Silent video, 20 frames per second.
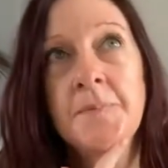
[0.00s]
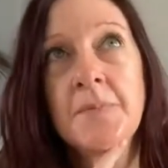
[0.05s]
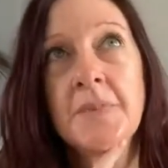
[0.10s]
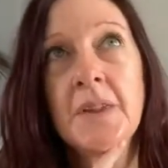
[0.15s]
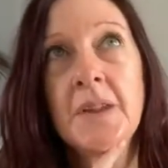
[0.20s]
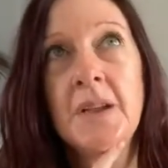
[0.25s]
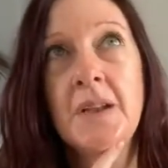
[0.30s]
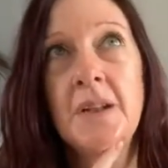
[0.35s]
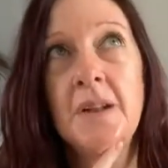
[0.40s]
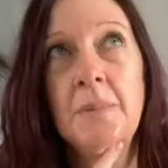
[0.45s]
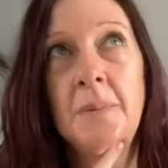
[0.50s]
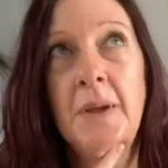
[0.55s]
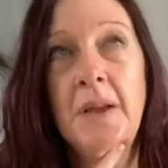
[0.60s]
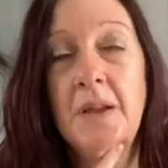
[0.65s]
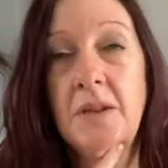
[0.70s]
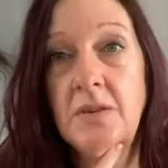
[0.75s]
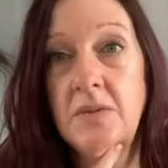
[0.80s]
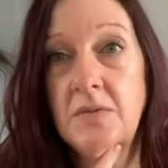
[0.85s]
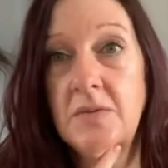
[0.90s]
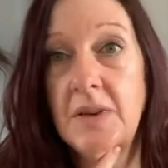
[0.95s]
and I'd met a
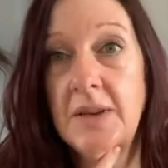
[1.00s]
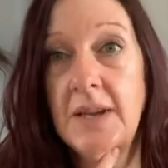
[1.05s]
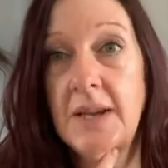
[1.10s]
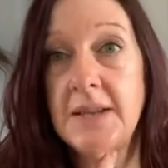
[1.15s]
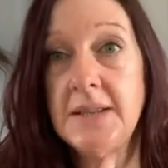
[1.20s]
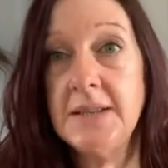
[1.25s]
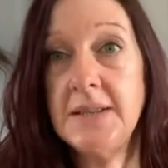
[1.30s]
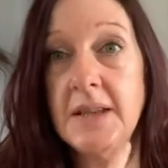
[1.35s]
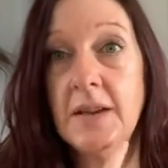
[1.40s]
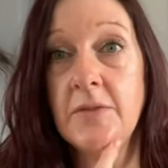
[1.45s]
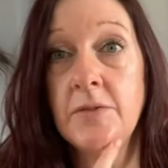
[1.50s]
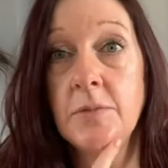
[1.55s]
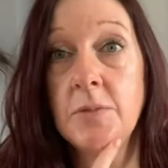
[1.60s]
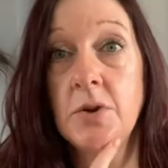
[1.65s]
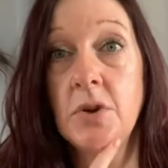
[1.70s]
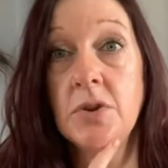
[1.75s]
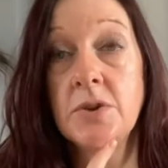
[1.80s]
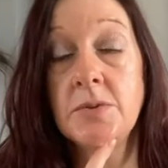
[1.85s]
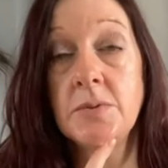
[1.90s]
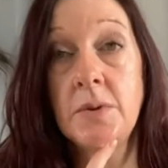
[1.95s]
lovely lady there from
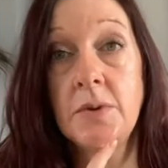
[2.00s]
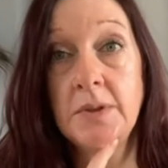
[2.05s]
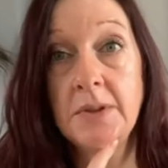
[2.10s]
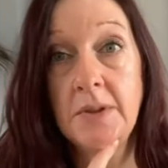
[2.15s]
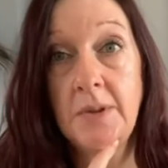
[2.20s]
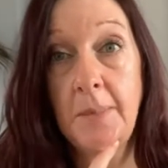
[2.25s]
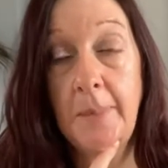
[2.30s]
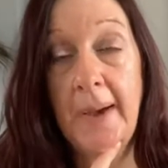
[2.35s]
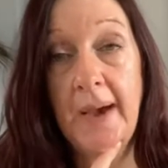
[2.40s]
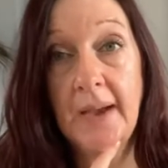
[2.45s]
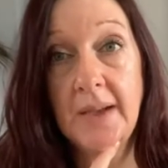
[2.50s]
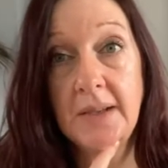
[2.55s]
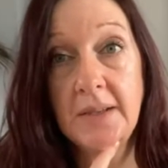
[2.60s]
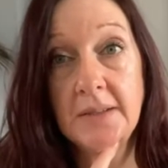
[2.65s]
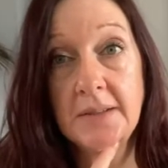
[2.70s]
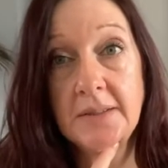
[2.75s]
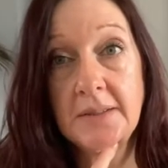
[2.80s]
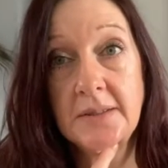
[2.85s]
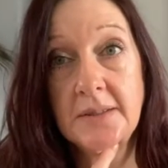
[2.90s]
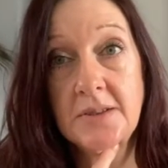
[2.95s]
Cotswold
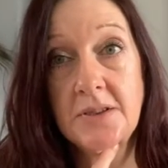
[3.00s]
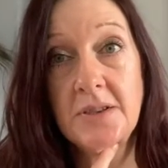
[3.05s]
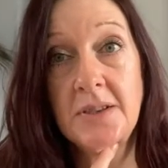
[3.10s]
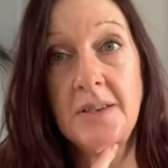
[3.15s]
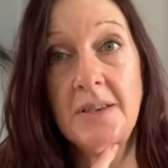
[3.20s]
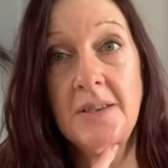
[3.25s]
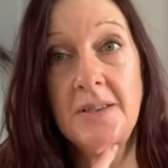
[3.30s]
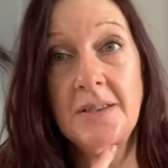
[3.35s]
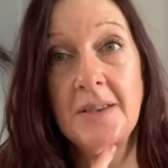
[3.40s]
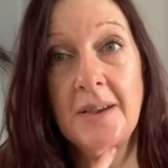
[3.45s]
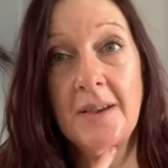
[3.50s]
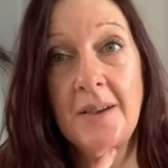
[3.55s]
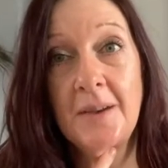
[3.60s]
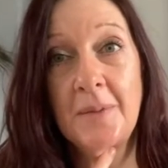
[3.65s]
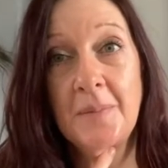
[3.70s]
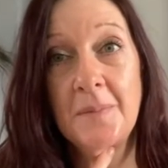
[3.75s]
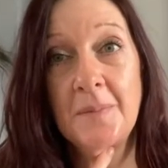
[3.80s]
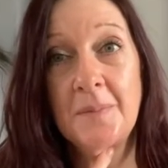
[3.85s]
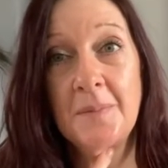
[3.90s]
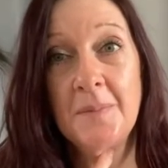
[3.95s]
Alpacas and she
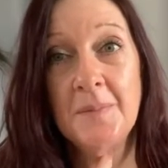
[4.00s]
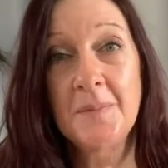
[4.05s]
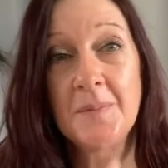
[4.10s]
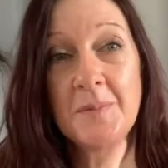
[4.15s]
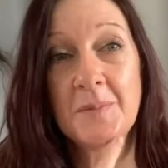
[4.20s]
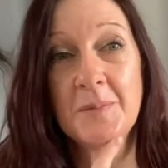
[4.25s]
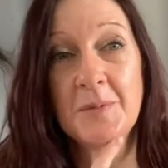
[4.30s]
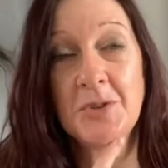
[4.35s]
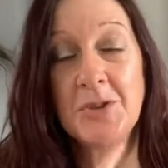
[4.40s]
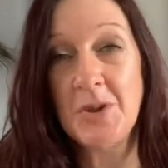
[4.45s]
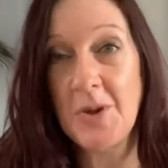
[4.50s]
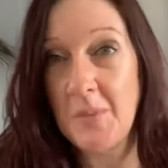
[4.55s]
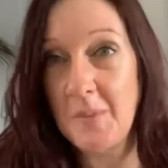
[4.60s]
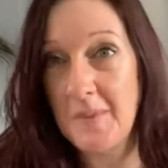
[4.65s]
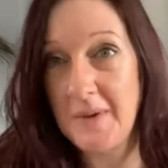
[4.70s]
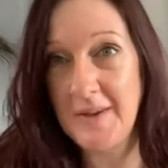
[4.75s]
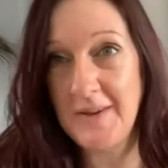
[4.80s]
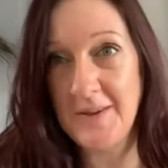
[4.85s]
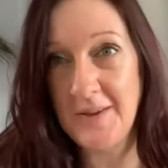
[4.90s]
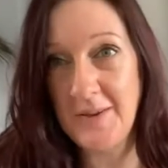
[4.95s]
um, was showing
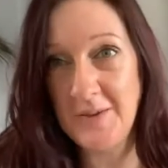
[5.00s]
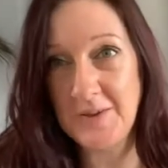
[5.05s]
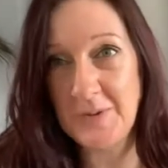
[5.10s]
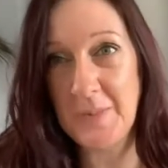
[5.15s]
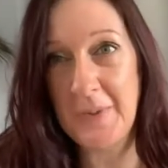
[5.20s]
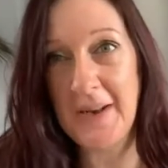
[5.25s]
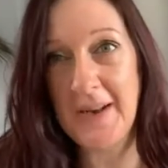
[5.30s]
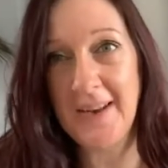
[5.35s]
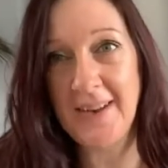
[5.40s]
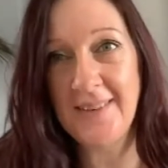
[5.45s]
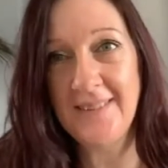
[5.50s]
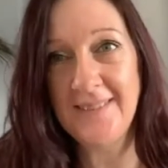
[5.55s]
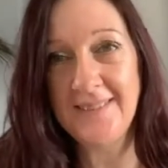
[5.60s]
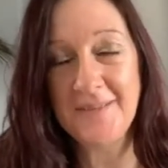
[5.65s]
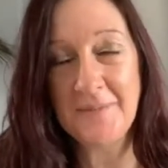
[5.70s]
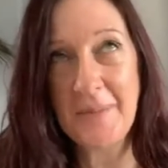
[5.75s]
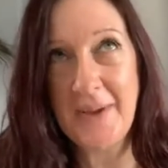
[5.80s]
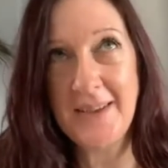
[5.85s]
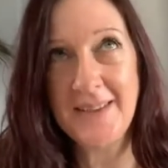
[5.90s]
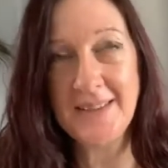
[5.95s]
me her spinning,
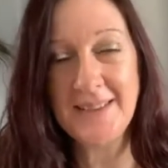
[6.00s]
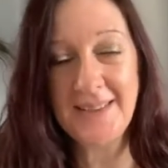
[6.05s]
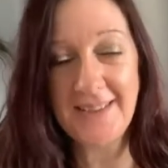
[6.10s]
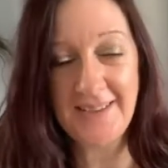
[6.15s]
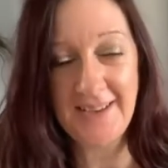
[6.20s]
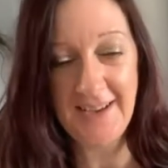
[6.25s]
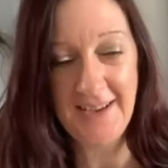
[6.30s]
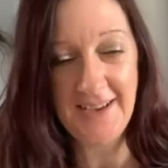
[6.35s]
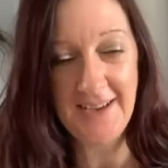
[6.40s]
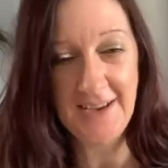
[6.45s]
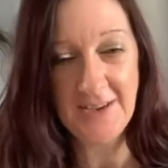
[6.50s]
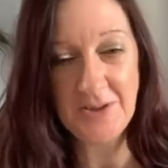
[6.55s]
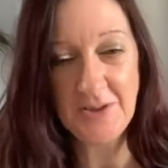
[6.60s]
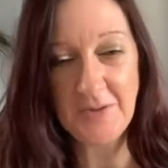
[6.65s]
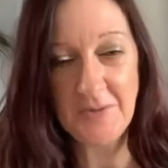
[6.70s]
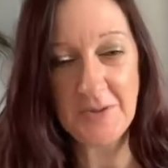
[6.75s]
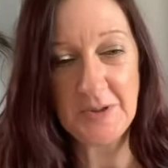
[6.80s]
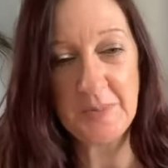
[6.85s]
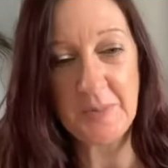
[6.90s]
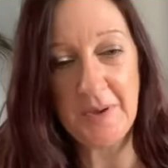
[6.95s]
amazing. She
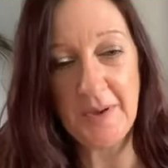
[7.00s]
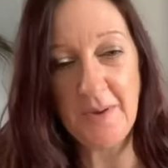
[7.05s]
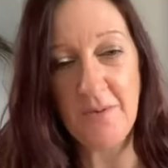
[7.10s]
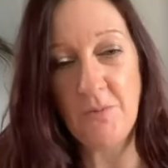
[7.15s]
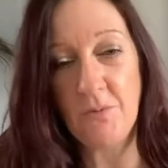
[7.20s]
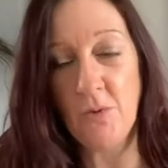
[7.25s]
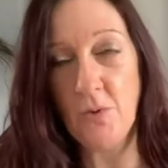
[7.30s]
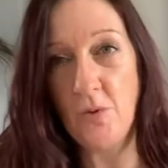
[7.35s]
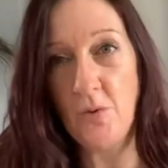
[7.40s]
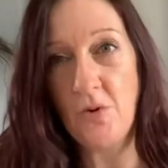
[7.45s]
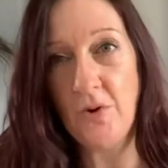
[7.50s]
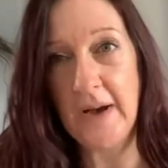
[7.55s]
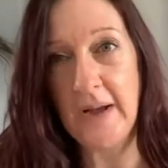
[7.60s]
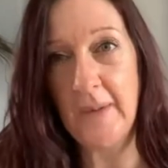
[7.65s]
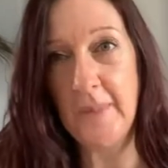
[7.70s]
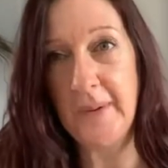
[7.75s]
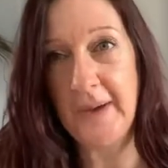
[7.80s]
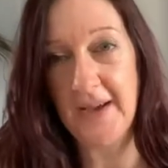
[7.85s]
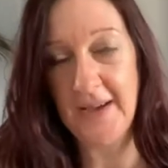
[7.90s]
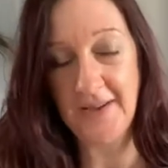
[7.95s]
was spinning raw
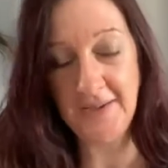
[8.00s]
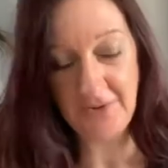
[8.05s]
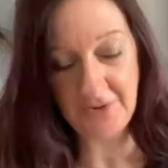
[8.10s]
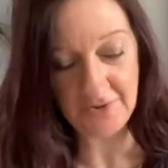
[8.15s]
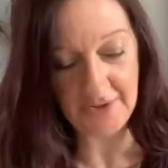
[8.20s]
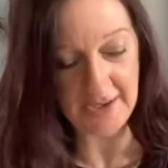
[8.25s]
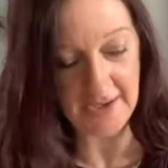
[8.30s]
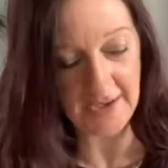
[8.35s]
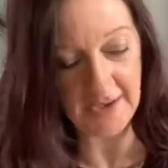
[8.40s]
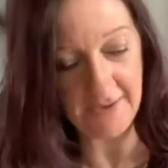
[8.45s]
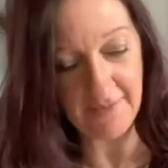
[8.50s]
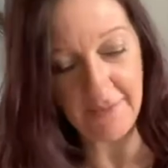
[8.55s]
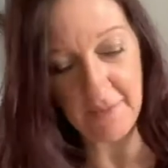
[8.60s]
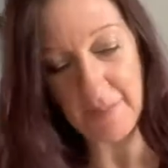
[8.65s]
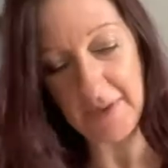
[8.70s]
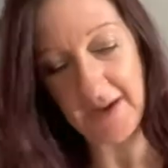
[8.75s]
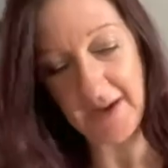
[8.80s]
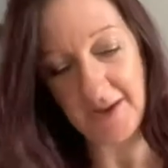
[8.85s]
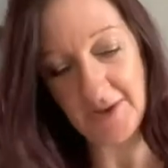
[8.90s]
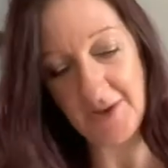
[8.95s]
alpacas straight out of a
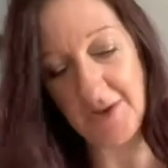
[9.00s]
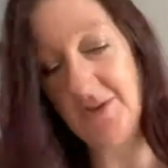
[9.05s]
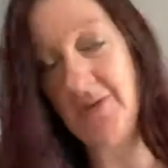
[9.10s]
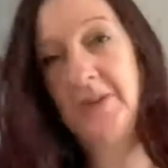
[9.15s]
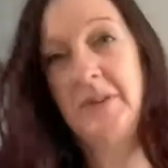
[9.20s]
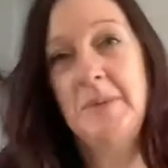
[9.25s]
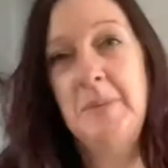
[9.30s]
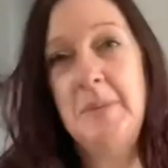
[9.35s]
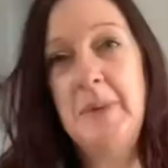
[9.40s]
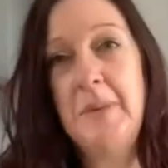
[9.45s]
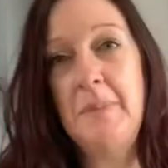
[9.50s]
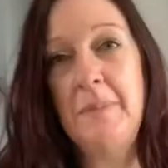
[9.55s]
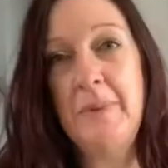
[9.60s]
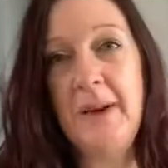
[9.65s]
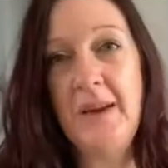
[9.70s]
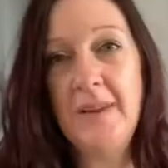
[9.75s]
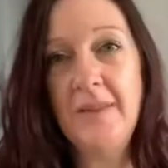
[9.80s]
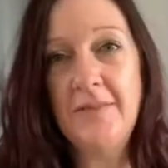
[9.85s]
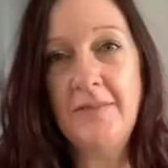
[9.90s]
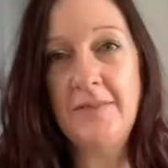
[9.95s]
bag. She got this big
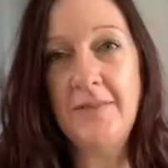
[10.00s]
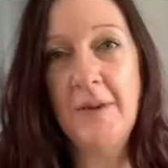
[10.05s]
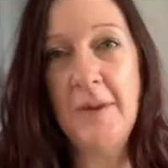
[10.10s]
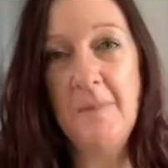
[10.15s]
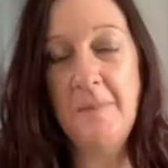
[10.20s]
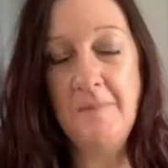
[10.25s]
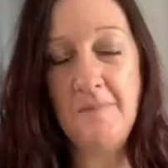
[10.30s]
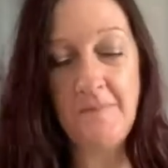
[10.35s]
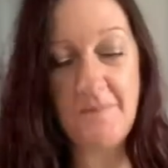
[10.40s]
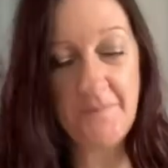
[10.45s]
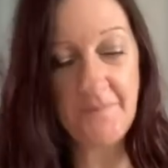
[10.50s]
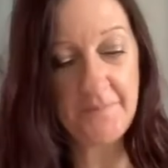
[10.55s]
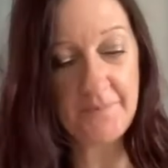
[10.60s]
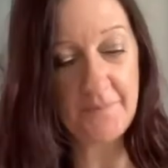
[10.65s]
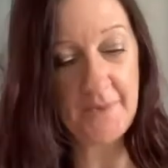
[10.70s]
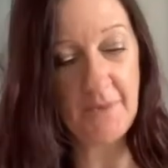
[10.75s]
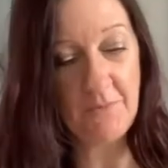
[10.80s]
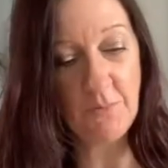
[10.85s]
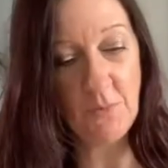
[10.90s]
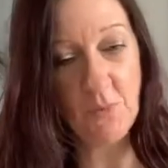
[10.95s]
bag of um,
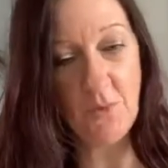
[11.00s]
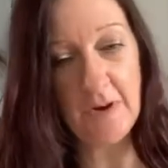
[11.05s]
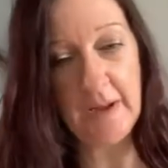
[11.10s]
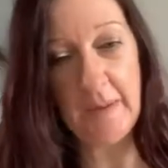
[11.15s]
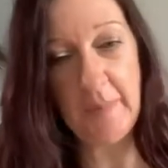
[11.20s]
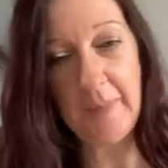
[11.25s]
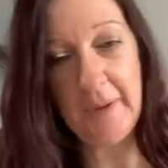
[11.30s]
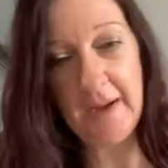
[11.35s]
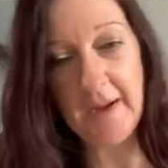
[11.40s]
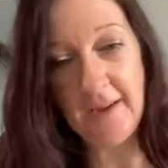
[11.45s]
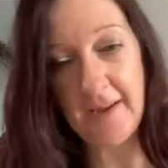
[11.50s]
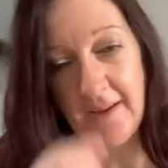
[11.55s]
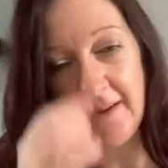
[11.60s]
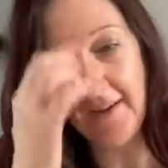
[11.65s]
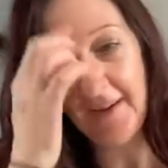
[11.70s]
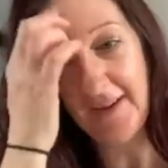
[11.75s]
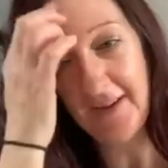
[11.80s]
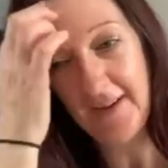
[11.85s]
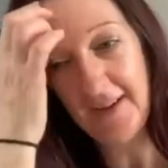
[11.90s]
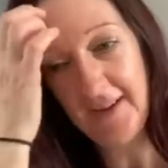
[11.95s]
raw alpaca
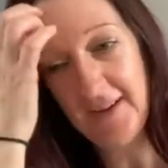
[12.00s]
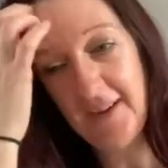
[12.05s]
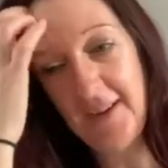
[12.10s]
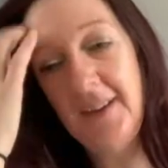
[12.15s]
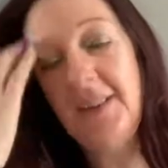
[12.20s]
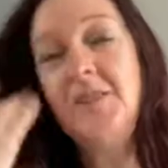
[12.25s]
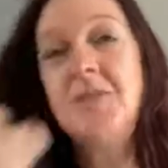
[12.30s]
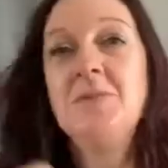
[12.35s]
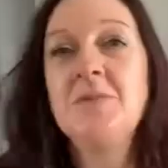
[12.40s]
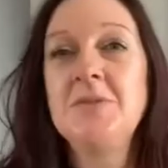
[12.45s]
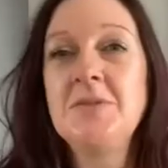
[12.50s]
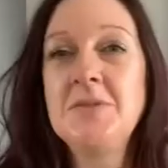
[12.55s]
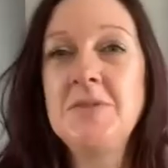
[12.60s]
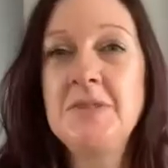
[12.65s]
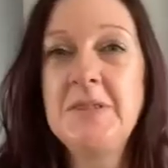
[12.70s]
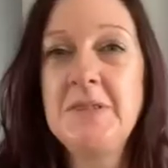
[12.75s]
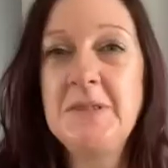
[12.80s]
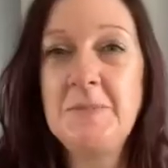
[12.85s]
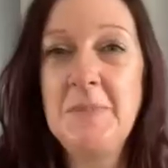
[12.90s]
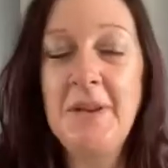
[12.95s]
and she was
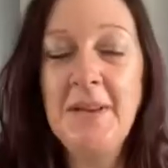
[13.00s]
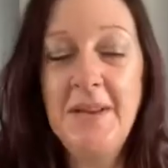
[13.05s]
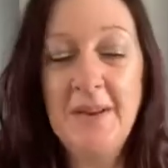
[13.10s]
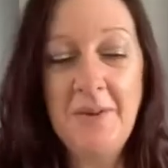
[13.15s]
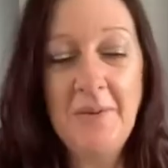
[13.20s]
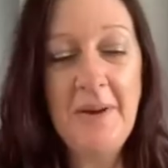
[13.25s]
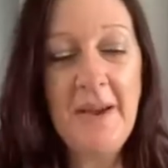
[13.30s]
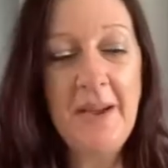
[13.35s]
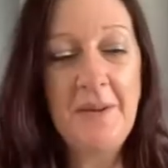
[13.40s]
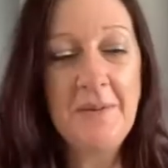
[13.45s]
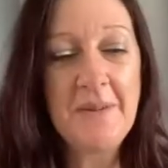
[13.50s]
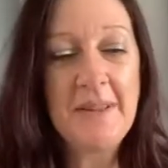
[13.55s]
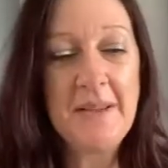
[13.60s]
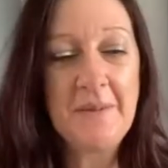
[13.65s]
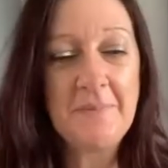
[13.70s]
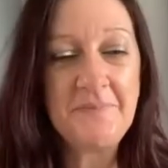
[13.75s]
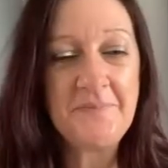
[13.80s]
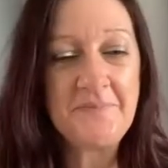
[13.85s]
just spinning away with it.